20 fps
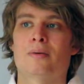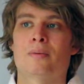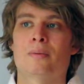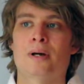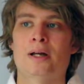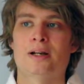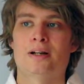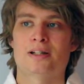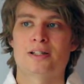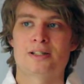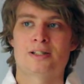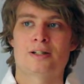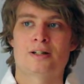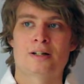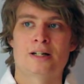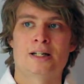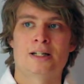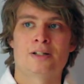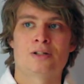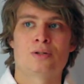when I
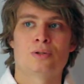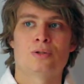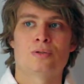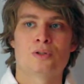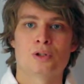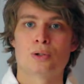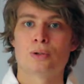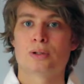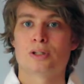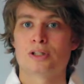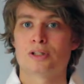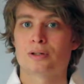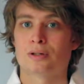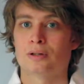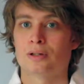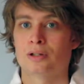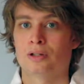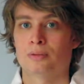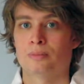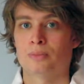started sort of talking to
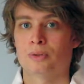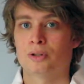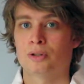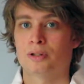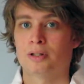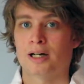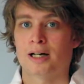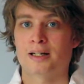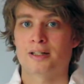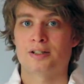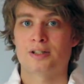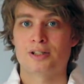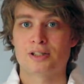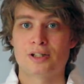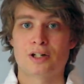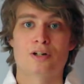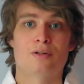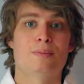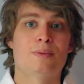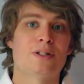her a lot more and she
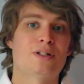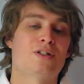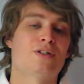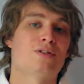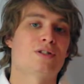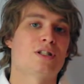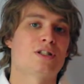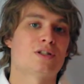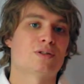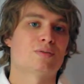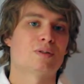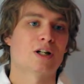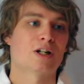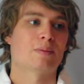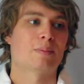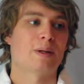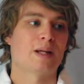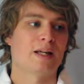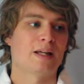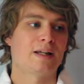told me that she was into
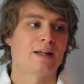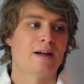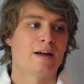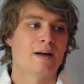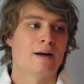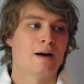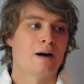rugby,